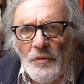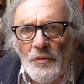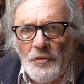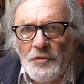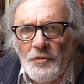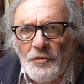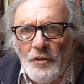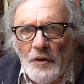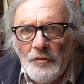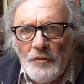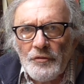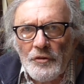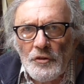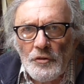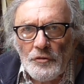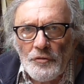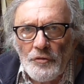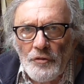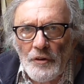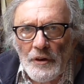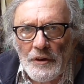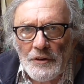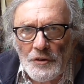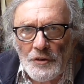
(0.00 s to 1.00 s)
the stuff you'd
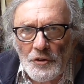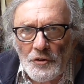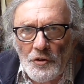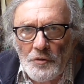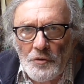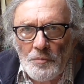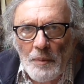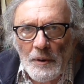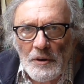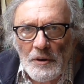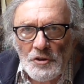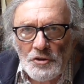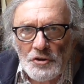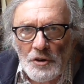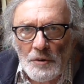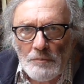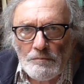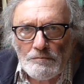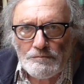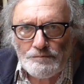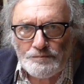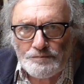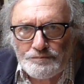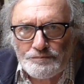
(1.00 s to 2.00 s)
find on a
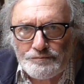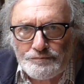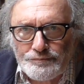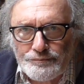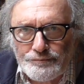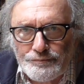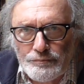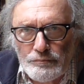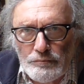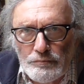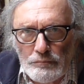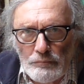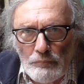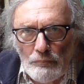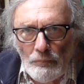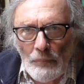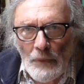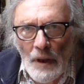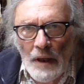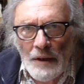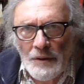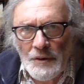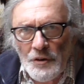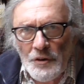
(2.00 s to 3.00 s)
spaceship.
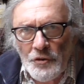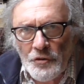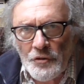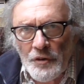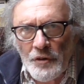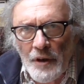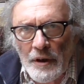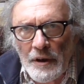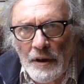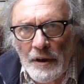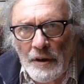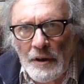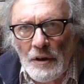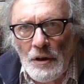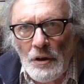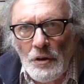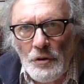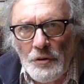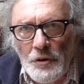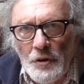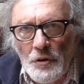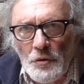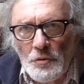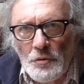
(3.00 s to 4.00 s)
And they stuck it and
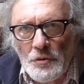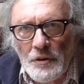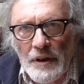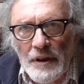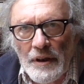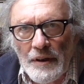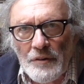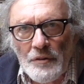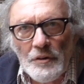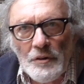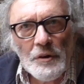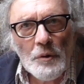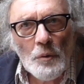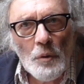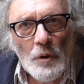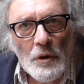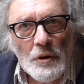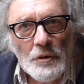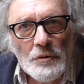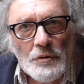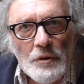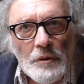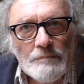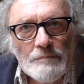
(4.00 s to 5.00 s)
glued it all together and it
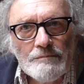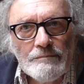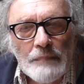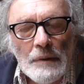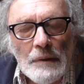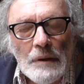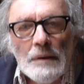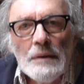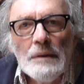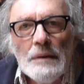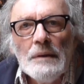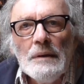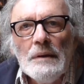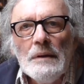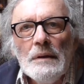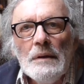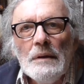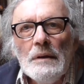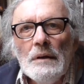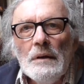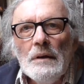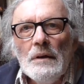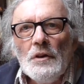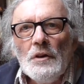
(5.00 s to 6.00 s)
worked.
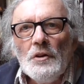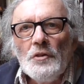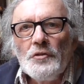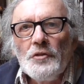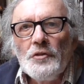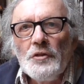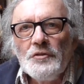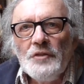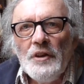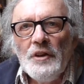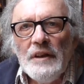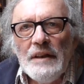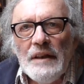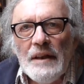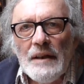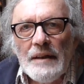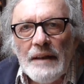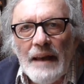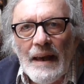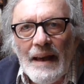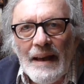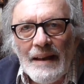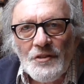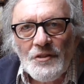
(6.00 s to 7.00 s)
So
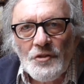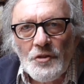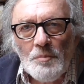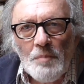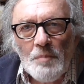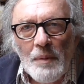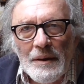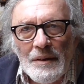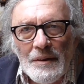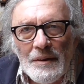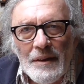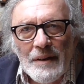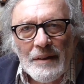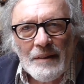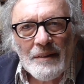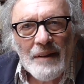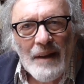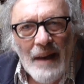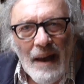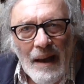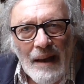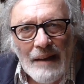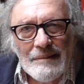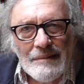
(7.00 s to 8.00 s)
Tinkercad's a bit like
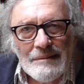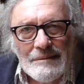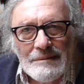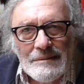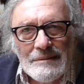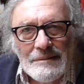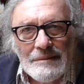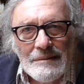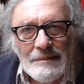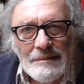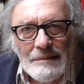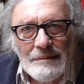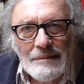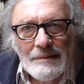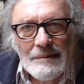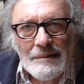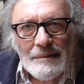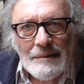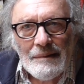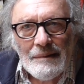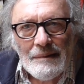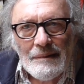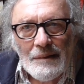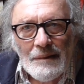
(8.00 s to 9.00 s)
that.
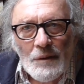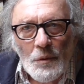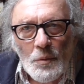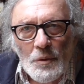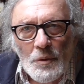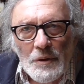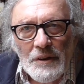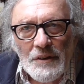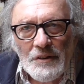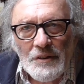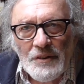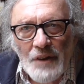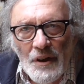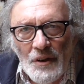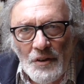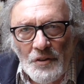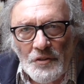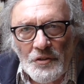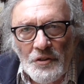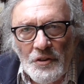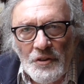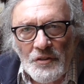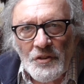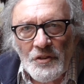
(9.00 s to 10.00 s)
What it
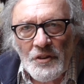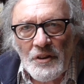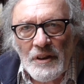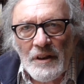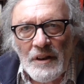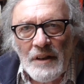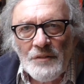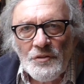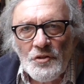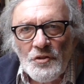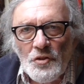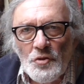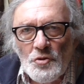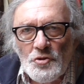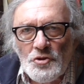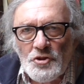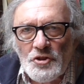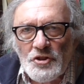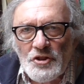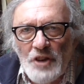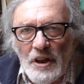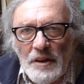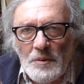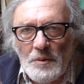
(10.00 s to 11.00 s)
does is it gives you
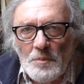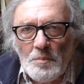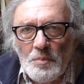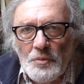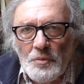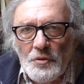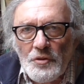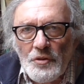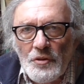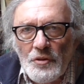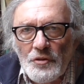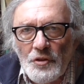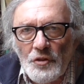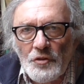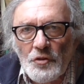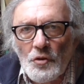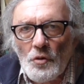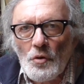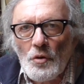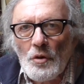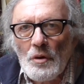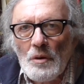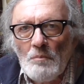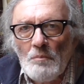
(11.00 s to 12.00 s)
shapes, so
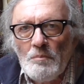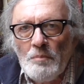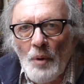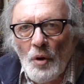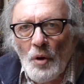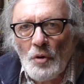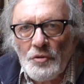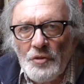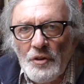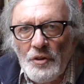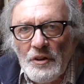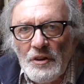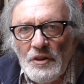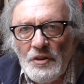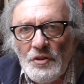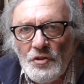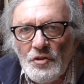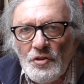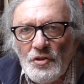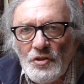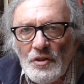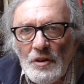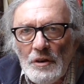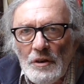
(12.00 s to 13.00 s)
it's
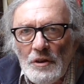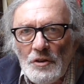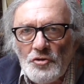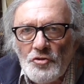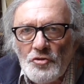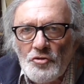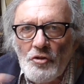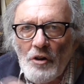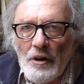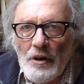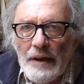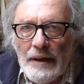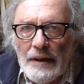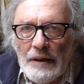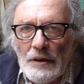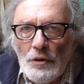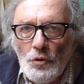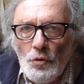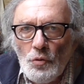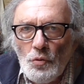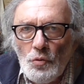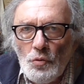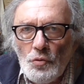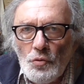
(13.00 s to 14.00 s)
boxes,
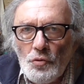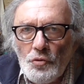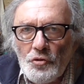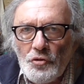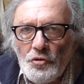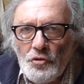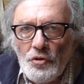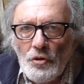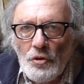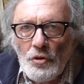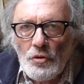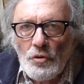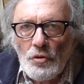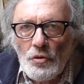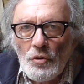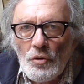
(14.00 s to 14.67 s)
triangles,